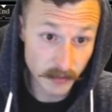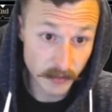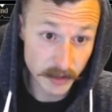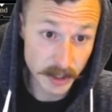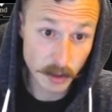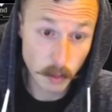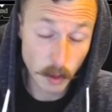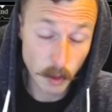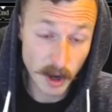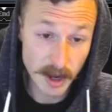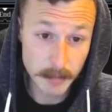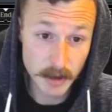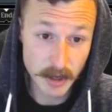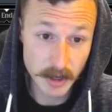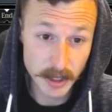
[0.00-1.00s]
into quad
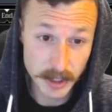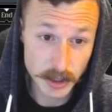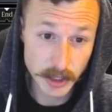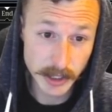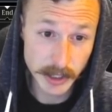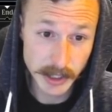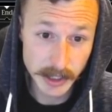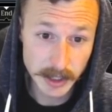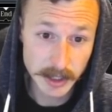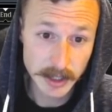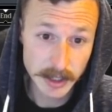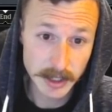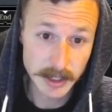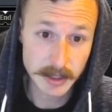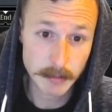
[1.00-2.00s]
Burning Tree
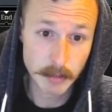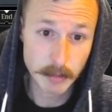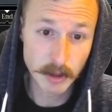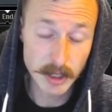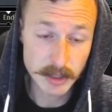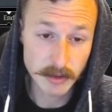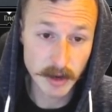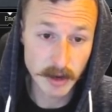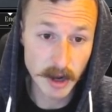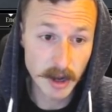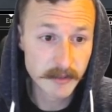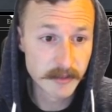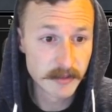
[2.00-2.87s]
and plus Groff.